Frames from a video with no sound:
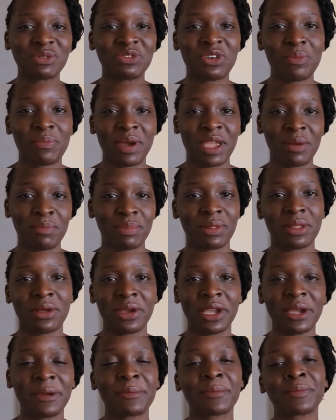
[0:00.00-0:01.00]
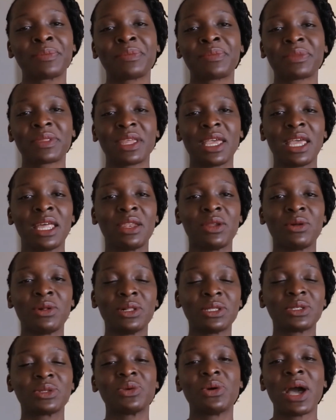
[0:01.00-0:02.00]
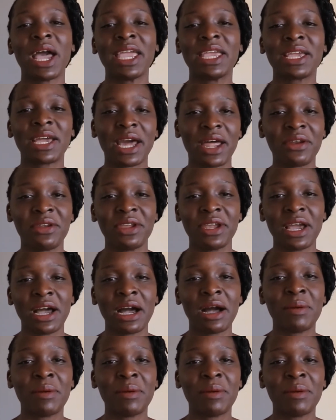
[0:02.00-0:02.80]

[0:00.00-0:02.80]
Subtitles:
from my employer, and also I carry